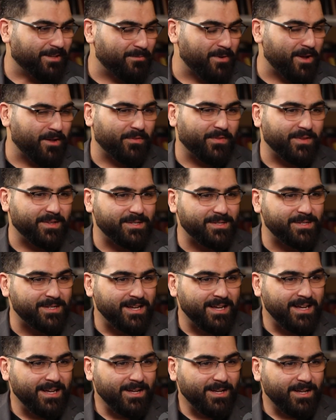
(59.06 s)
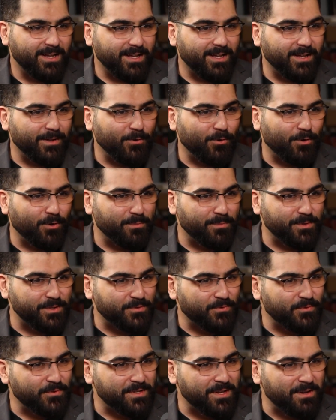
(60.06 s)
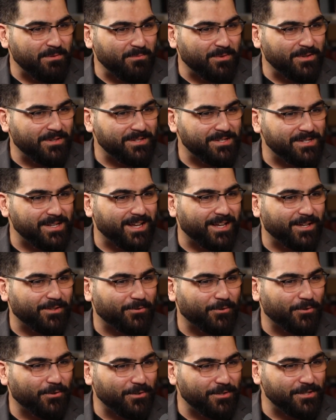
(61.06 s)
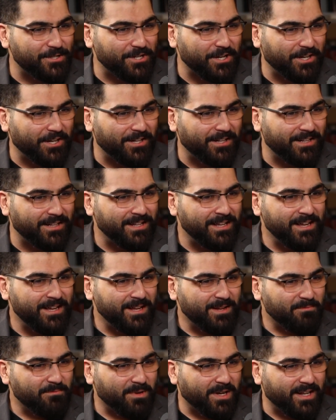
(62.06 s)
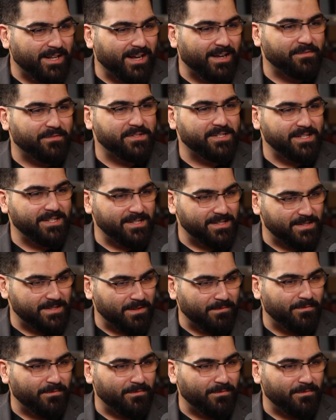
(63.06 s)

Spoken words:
about this. It almost resembles a turtle shell, but I've seen some